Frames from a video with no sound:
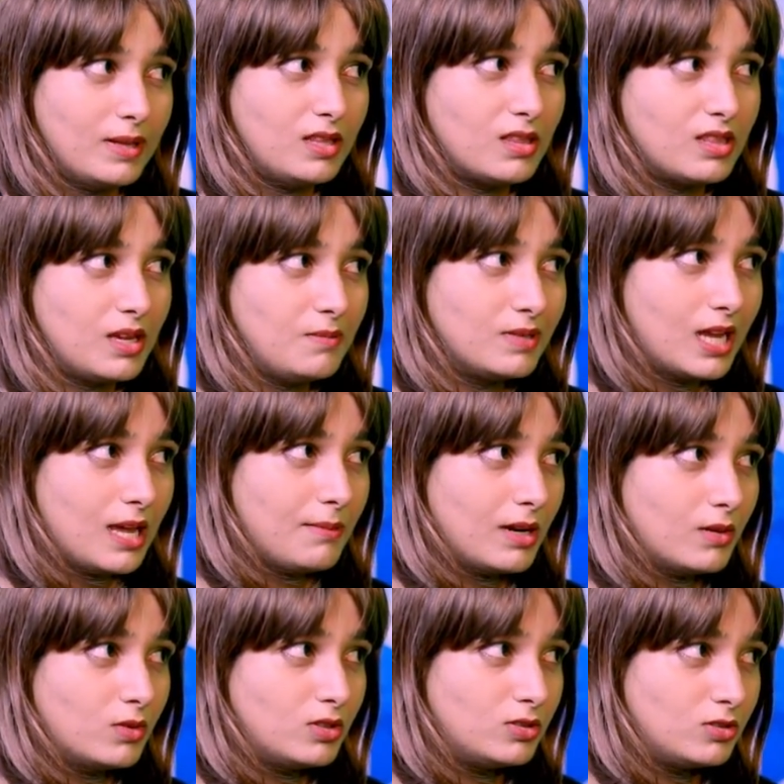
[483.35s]
but at the same time,
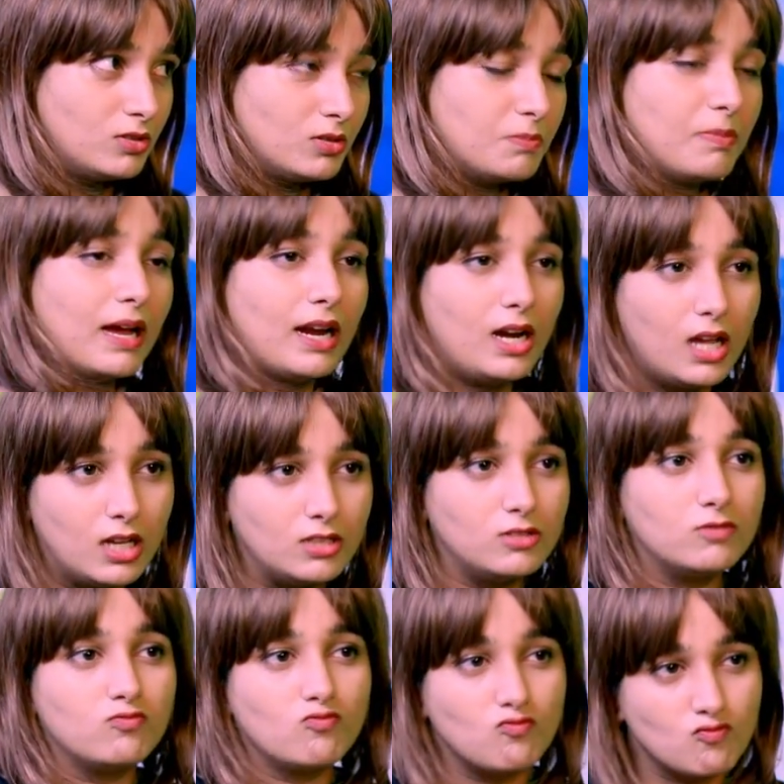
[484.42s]
I was
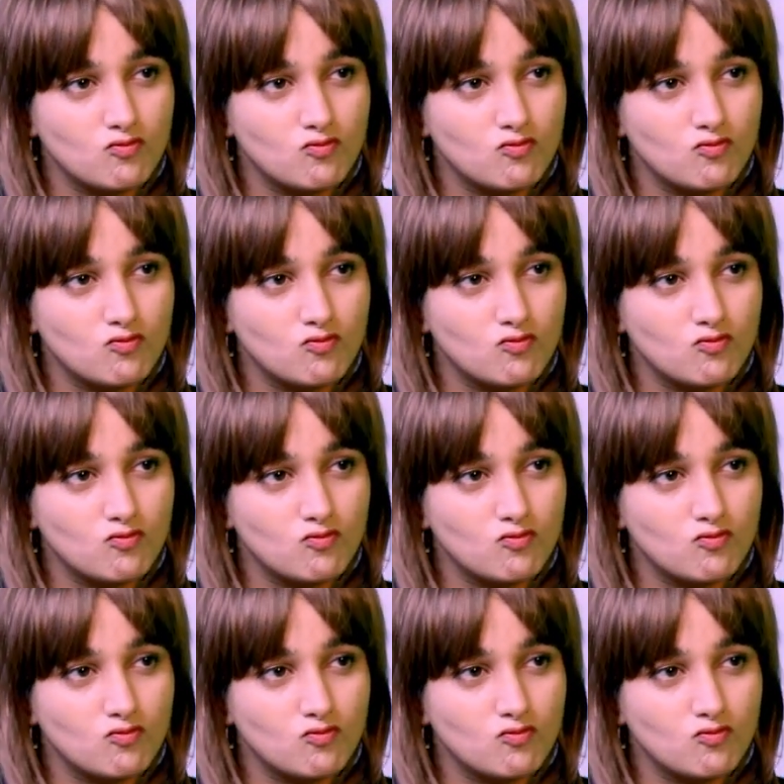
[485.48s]
badass.